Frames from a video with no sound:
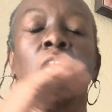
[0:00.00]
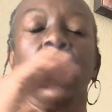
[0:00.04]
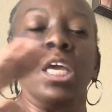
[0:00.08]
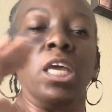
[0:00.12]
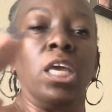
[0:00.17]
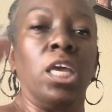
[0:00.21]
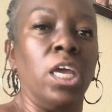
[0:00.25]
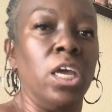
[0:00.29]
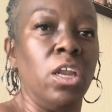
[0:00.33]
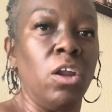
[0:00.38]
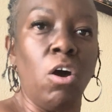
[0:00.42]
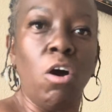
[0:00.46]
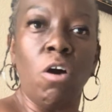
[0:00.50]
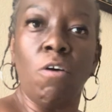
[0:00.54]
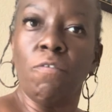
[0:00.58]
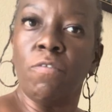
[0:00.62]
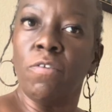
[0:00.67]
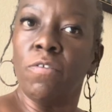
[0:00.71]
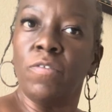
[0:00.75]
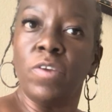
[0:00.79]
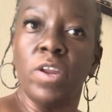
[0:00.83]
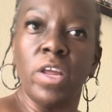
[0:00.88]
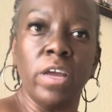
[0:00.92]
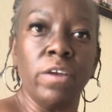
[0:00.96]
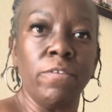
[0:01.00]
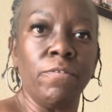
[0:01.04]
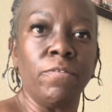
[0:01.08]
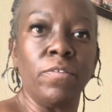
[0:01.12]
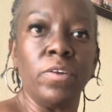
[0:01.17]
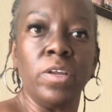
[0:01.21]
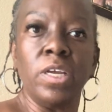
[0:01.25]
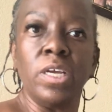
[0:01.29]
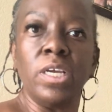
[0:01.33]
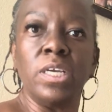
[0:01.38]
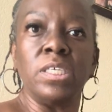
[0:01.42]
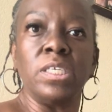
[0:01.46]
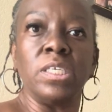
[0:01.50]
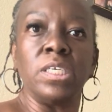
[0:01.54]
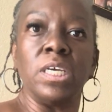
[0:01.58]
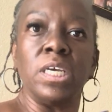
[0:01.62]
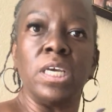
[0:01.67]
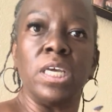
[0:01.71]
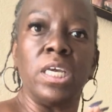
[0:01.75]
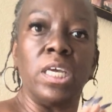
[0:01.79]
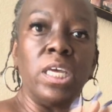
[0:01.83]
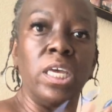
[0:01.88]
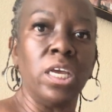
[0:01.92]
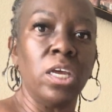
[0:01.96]
get off of Netflix,
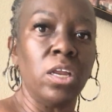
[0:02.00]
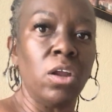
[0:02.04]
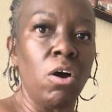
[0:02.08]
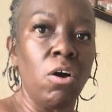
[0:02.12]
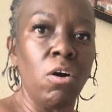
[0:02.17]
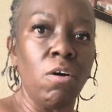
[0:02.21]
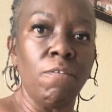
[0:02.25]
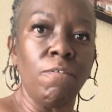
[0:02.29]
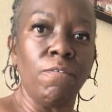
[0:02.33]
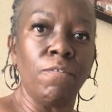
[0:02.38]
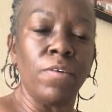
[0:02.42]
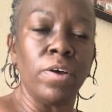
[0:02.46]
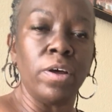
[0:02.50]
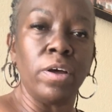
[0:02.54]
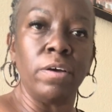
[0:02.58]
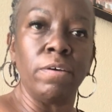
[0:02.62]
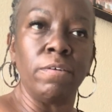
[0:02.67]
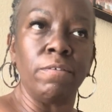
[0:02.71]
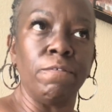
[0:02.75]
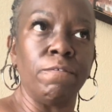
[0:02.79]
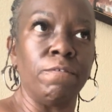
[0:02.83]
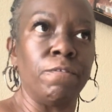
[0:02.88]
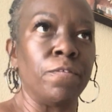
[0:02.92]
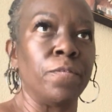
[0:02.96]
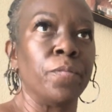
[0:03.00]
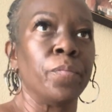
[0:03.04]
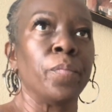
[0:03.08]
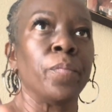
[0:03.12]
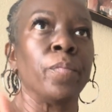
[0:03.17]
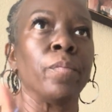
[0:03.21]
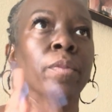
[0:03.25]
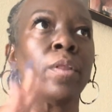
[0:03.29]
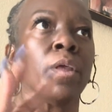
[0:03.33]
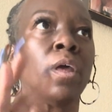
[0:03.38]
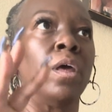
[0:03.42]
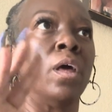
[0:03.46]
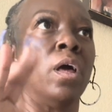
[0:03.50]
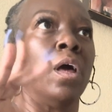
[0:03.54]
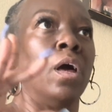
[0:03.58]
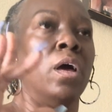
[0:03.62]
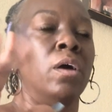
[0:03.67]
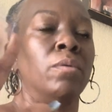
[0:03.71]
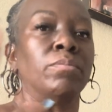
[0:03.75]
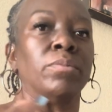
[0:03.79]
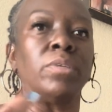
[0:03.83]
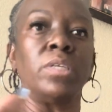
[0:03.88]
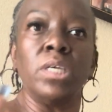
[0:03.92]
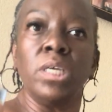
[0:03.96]
get off of
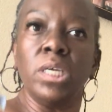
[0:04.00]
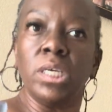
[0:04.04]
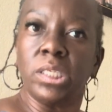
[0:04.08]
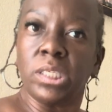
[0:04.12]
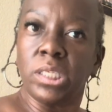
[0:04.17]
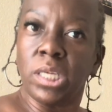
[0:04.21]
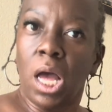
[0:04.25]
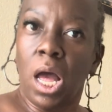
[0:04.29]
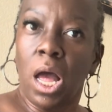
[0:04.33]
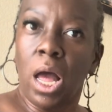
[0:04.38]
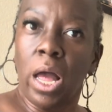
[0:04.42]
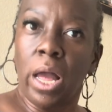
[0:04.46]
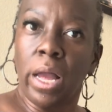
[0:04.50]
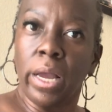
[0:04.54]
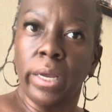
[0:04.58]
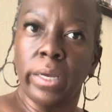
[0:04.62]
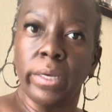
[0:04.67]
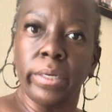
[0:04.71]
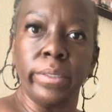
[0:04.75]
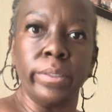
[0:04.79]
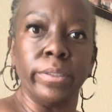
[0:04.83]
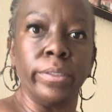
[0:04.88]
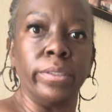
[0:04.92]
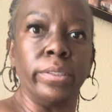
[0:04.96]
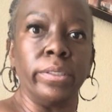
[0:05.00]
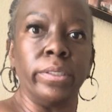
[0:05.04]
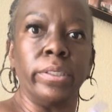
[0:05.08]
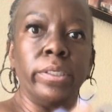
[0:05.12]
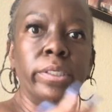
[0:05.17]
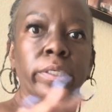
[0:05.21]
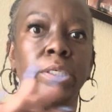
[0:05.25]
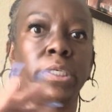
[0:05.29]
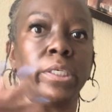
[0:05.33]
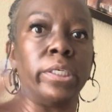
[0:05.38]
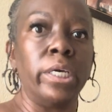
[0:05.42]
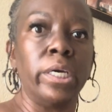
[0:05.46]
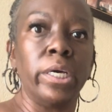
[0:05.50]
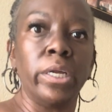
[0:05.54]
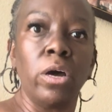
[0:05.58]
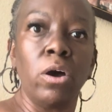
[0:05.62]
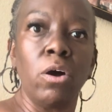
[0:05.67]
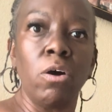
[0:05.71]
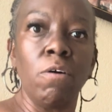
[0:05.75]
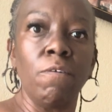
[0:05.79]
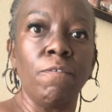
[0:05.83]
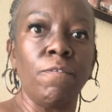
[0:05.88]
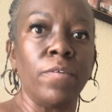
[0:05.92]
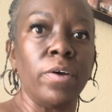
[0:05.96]
TikTok, get
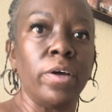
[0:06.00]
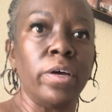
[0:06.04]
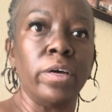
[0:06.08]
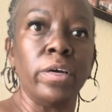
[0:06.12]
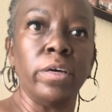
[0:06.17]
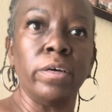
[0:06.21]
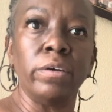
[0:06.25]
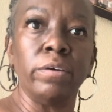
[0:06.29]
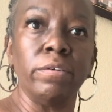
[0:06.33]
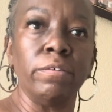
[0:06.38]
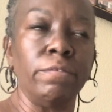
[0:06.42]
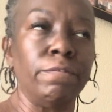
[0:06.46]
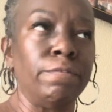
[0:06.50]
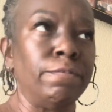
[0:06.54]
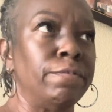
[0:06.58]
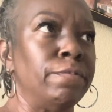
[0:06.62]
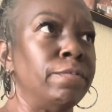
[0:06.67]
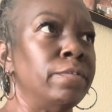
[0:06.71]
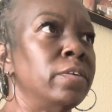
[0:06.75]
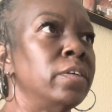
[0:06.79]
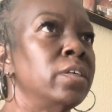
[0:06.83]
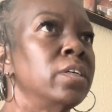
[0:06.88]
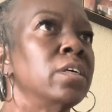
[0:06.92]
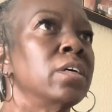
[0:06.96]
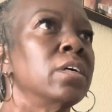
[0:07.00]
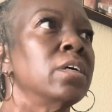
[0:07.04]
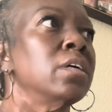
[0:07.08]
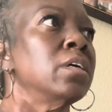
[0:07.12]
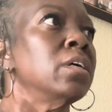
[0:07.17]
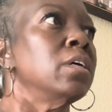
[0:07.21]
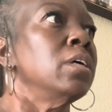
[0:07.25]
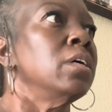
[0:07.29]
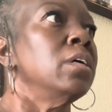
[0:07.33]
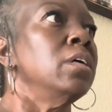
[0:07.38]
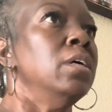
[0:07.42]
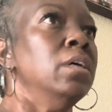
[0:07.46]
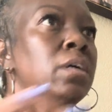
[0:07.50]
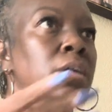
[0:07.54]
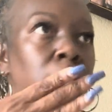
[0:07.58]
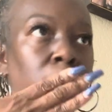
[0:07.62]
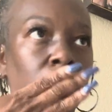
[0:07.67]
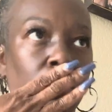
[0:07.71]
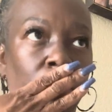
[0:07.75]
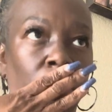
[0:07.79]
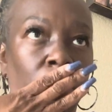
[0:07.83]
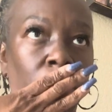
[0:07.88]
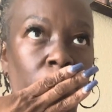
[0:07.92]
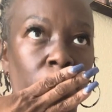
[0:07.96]
off of
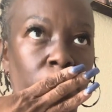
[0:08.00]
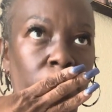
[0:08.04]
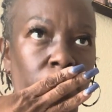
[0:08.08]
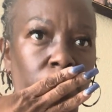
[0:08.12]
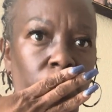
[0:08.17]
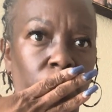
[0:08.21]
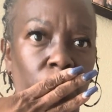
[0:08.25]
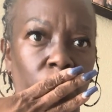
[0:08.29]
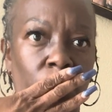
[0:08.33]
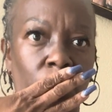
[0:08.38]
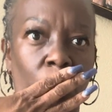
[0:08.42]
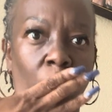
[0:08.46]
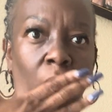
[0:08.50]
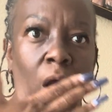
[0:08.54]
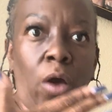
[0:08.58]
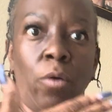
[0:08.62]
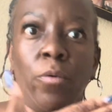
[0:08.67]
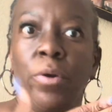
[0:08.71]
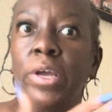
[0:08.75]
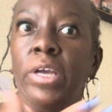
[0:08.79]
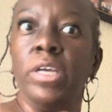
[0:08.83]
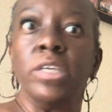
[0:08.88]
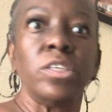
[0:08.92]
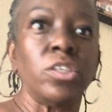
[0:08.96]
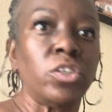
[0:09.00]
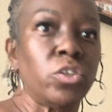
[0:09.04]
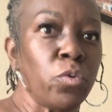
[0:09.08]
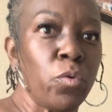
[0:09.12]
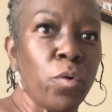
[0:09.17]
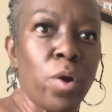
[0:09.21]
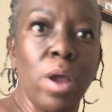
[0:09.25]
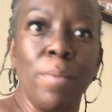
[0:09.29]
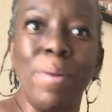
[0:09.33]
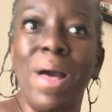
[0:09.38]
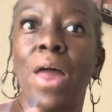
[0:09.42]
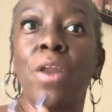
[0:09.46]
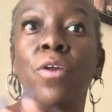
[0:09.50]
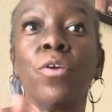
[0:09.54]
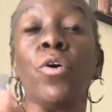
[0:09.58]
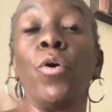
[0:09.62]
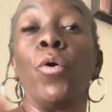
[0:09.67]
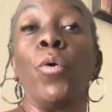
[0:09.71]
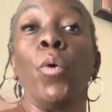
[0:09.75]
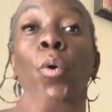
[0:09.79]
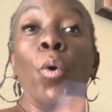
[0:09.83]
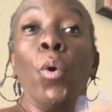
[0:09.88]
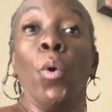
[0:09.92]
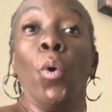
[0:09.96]
Instagram, I don't
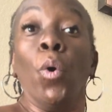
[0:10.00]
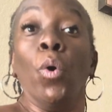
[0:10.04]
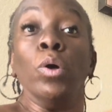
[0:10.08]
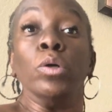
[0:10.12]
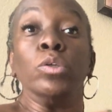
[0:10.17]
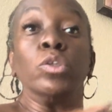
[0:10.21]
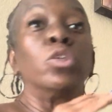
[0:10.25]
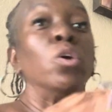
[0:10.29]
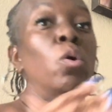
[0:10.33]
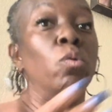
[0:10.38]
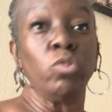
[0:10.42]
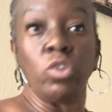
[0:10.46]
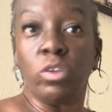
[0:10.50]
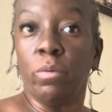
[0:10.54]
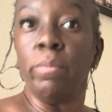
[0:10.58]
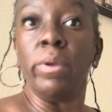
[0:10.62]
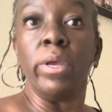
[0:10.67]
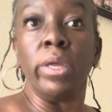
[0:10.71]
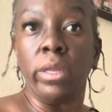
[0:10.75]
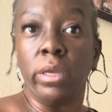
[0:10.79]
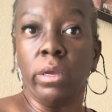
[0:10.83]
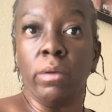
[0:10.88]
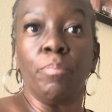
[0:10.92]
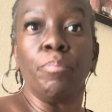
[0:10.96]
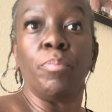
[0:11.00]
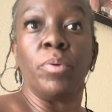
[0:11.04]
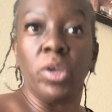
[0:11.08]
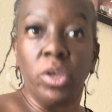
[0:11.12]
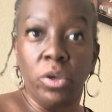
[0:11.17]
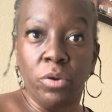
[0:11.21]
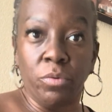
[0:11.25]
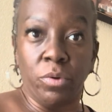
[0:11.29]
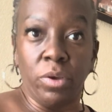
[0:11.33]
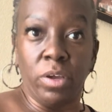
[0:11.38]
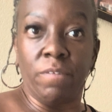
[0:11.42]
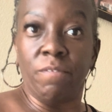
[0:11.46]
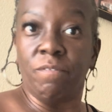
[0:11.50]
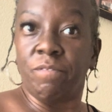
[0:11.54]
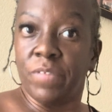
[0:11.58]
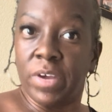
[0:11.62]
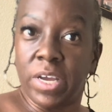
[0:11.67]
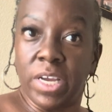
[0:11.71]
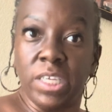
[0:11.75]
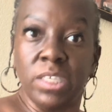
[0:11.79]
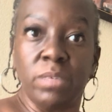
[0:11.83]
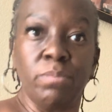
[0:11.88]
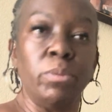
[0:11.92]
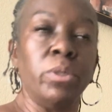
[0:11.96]
know, social media, period,
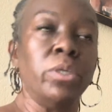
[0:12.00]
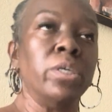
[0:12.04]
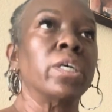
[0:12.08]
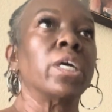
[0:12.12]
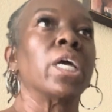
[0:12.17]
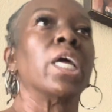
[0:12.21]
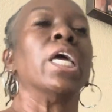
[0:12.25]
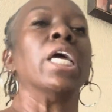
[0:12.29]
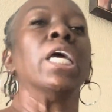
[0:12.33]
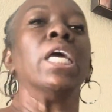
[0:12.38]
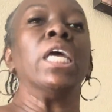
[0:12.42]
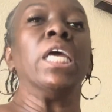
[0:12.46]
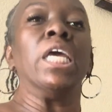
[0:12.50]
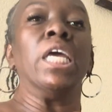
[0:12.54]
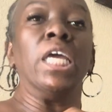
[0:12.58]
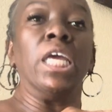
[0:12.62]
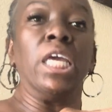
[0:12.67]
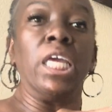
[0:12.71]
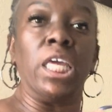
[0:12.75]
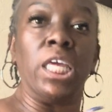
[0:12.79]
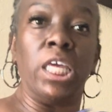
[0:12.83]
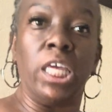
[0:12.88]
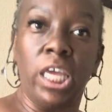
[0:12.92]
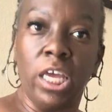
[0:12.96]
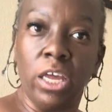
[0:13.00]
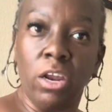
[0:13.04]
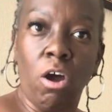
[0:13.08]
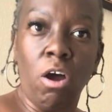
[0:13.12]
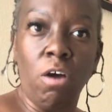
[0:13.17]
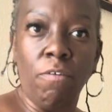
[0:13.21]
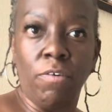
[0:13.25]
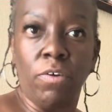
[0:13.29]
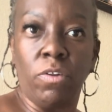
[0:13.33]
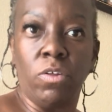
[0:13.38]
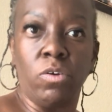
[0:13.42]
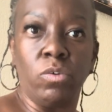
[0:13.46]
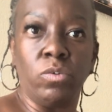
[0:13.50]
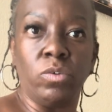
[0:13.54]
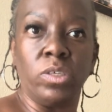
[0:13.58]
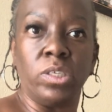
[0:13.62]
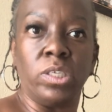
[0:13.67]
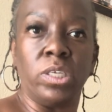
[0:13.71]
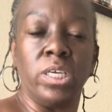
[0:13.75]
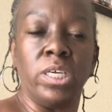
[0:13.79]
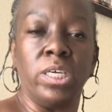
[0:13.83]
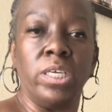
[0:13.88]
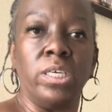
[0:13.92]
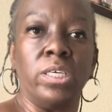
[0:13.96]
Facebook. Get off of those
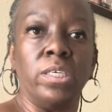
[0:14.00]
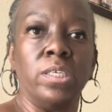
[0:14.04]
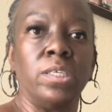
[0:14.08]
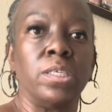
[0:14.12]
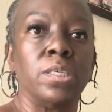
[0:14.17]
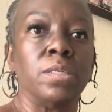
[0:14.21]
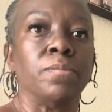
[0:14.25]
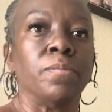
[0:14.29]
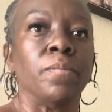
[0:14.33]
things